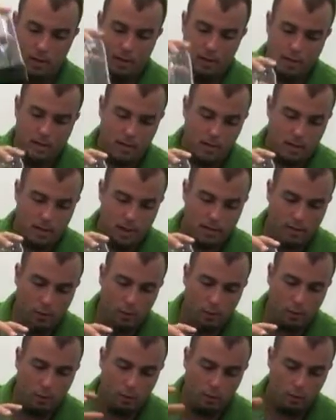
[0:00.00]
slide the
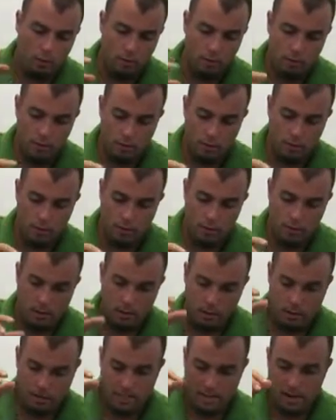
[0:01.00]
whole
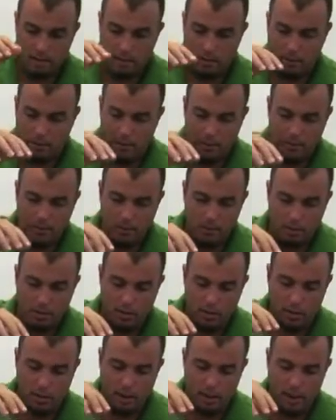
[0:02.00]
assembly into
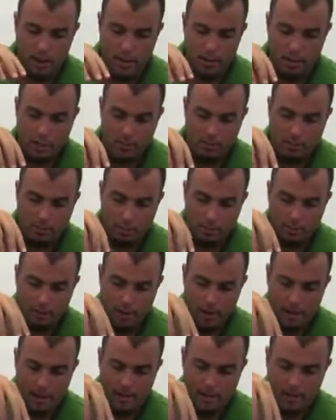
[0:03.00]
the Magic Bullet
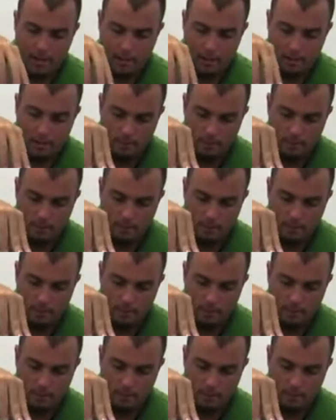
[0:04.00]
base,